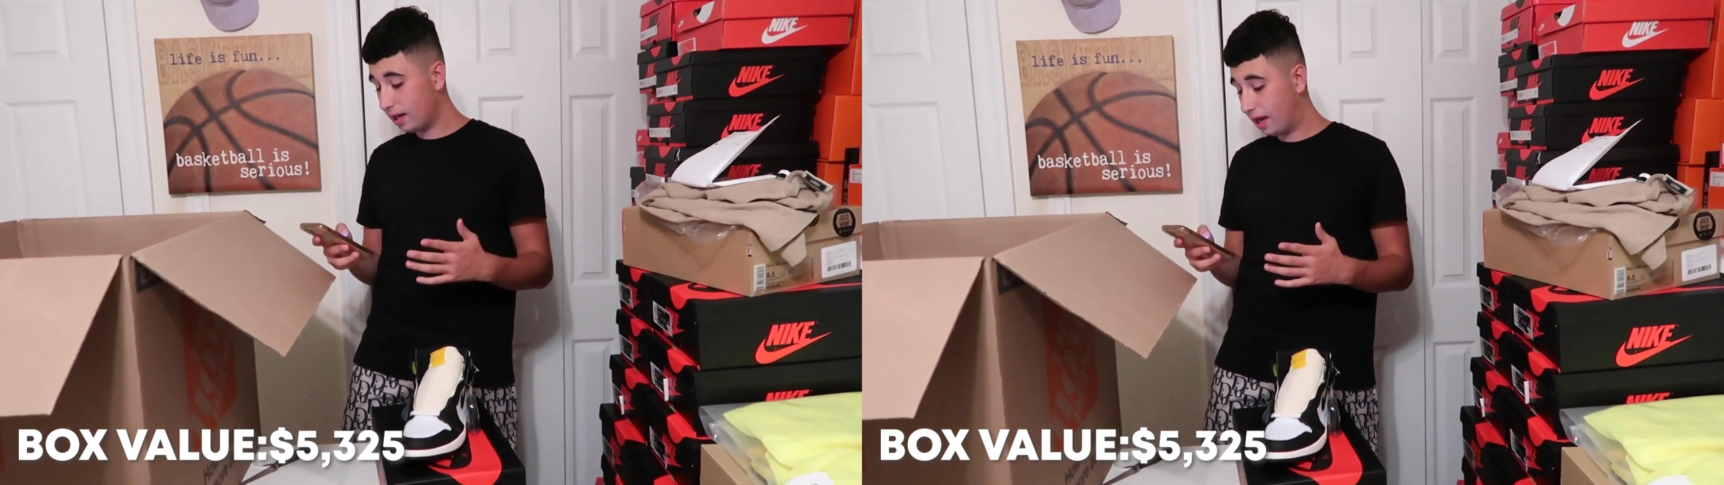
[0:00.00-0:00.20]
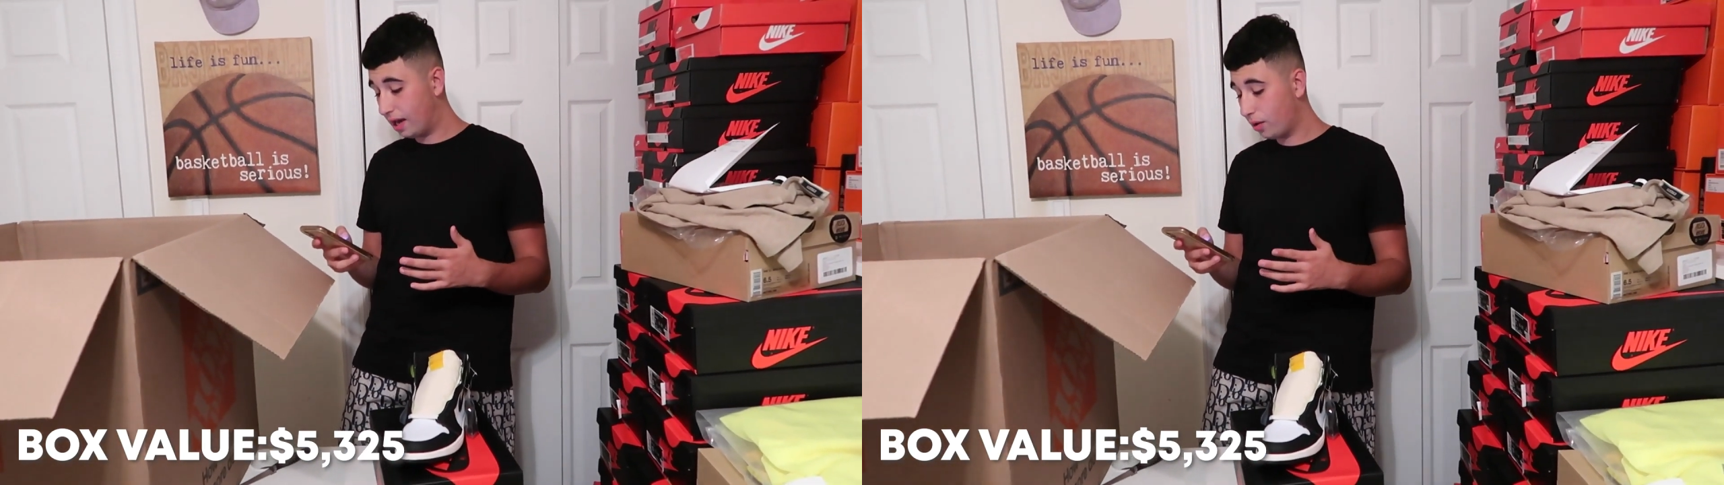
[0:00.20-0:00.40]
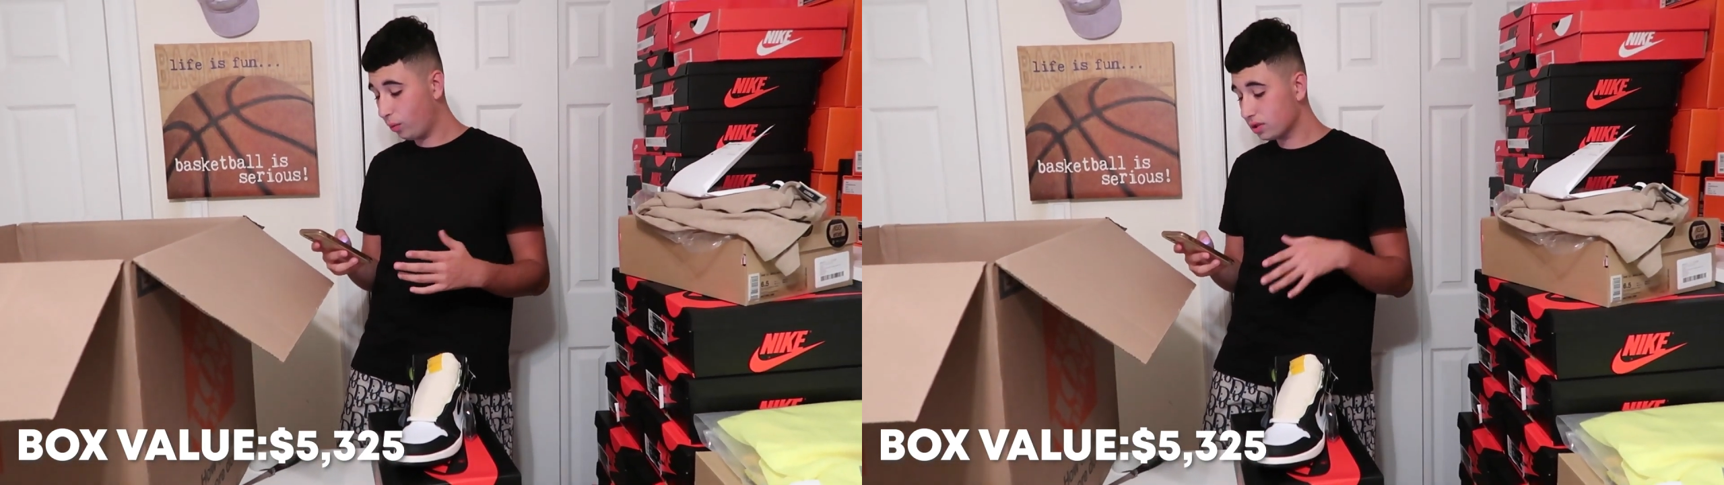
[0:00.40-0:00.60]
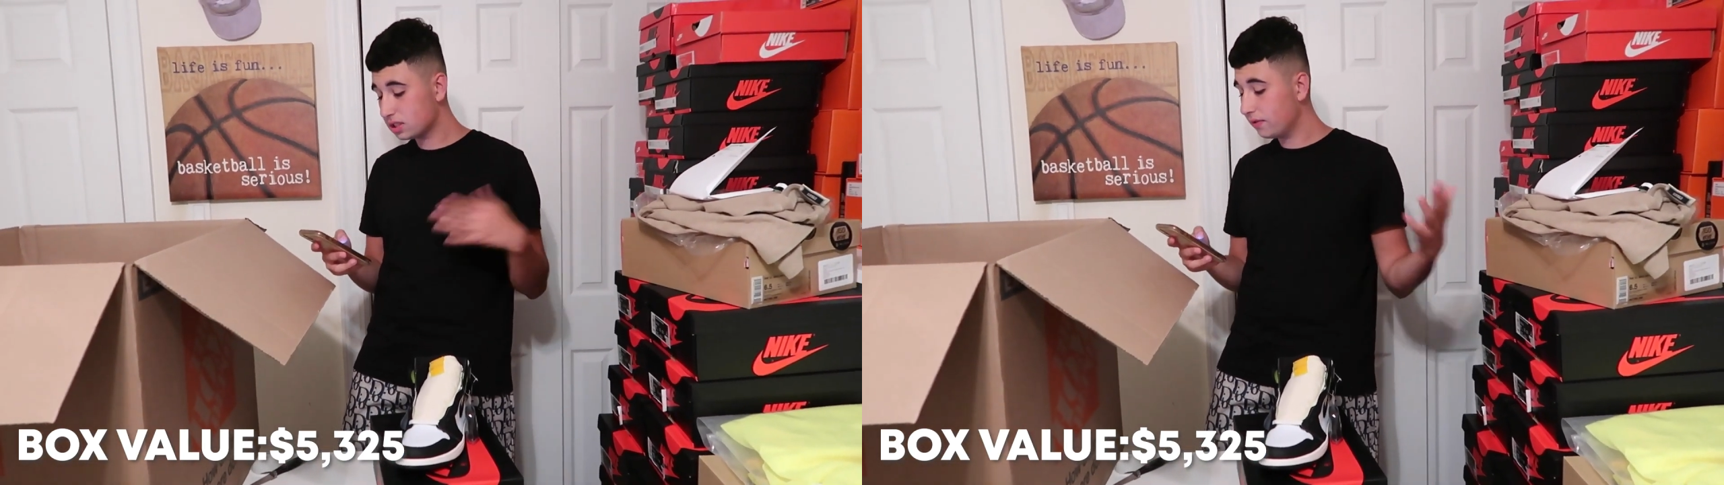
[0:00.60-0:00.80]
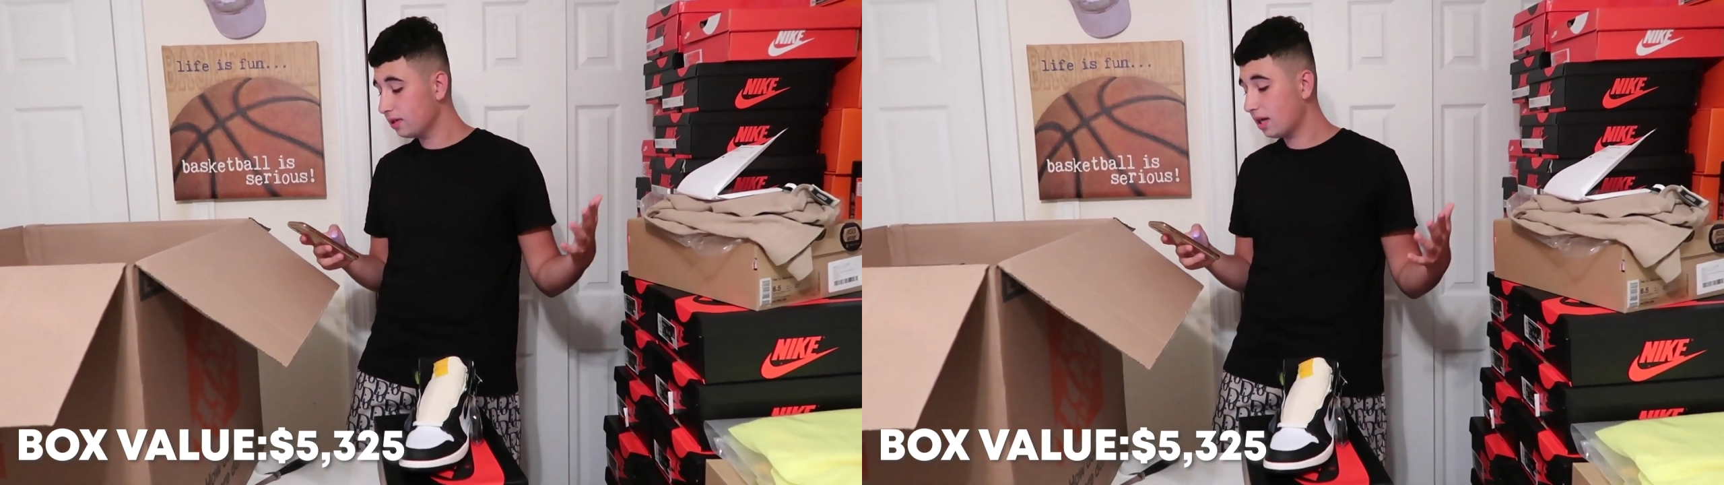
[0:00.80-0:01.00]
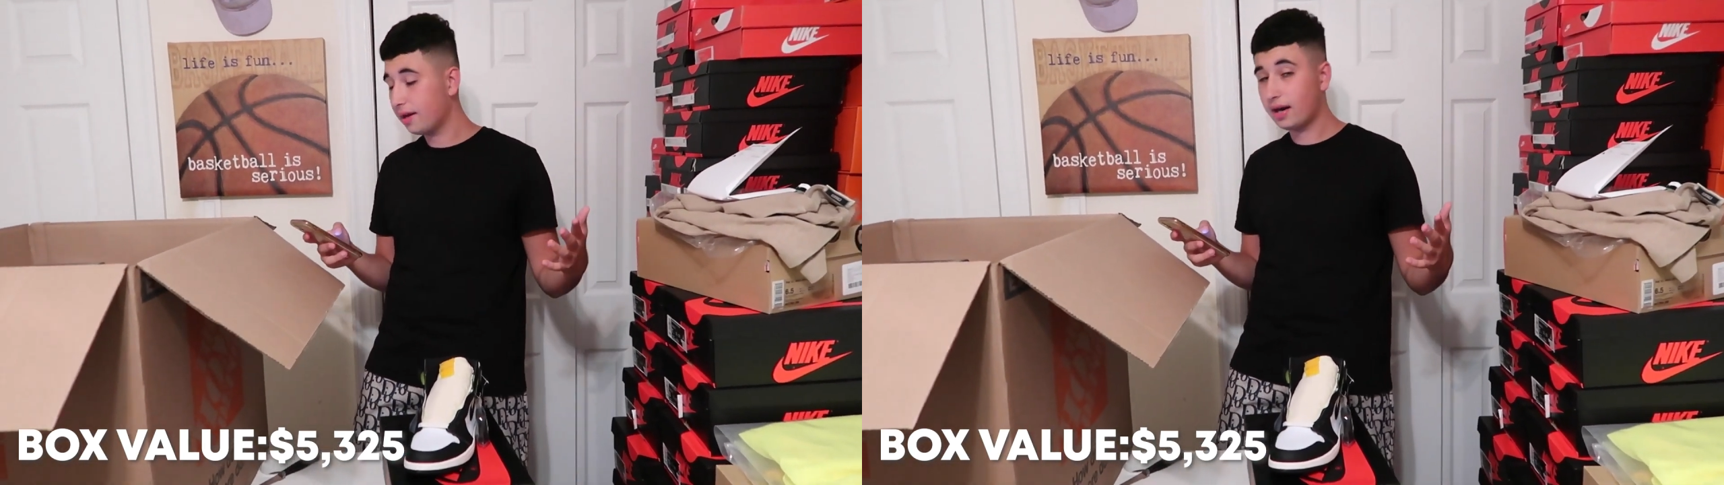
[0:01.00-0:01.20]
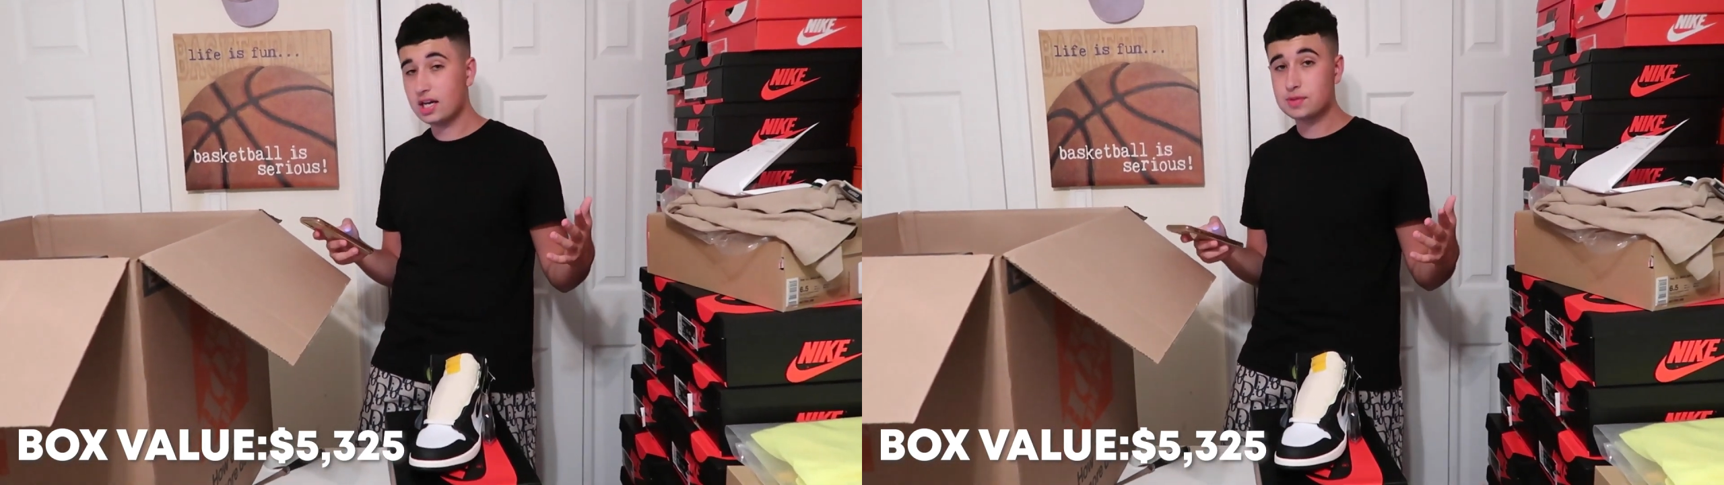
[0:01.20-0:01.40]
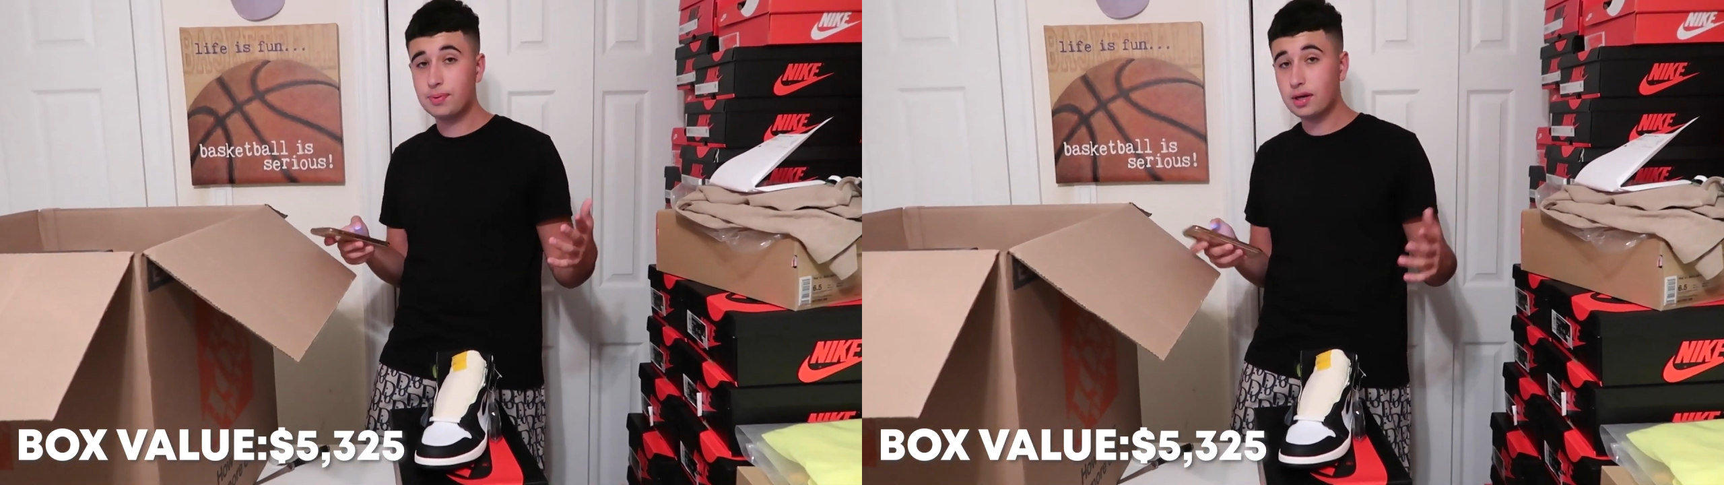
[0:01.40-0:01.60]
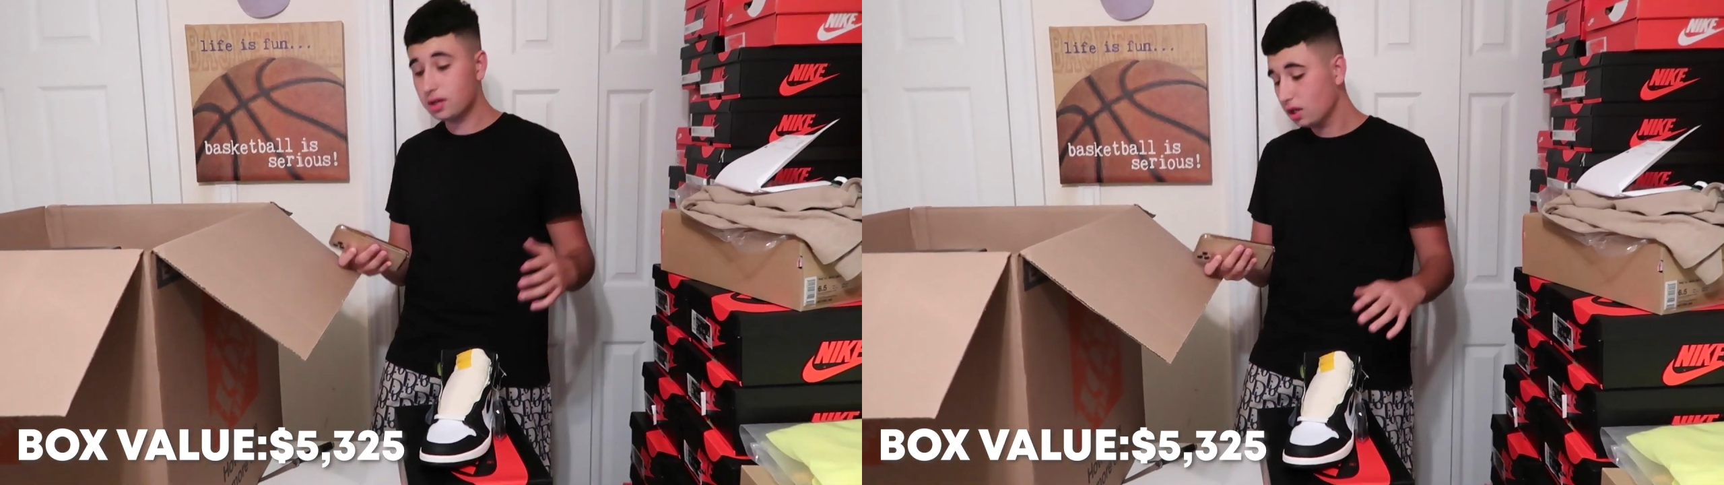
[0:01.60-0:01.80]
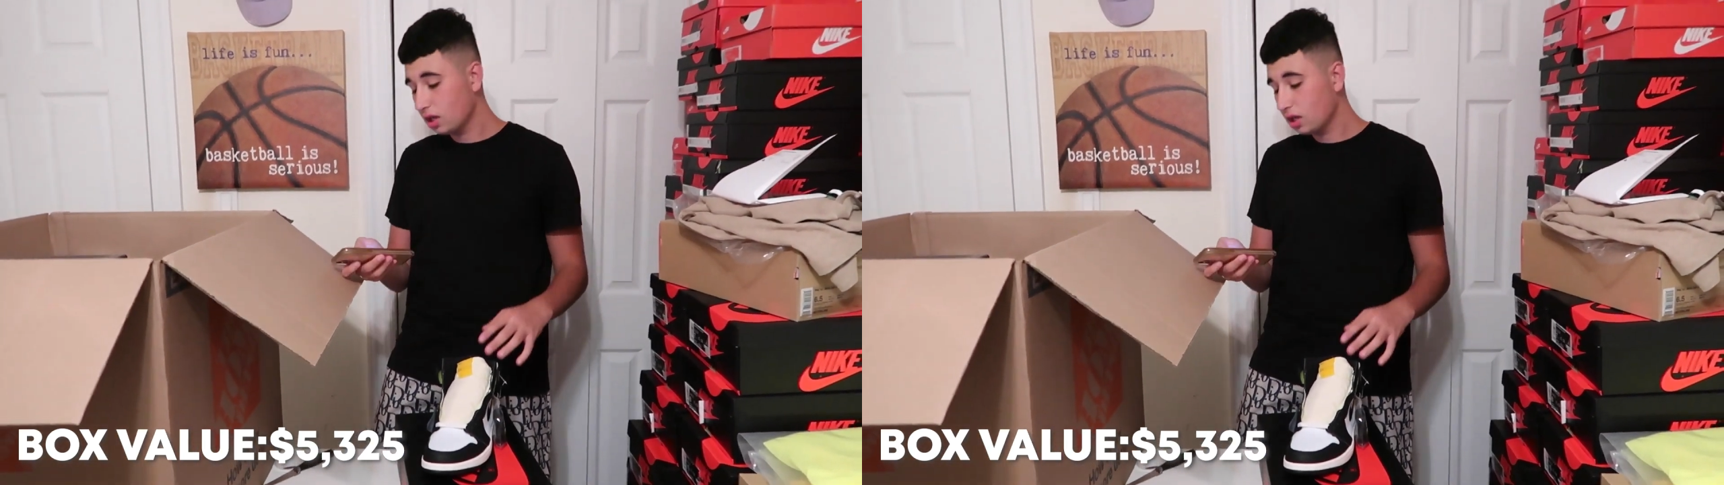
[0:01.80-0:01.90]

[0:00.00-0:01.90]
and 179 highest bid.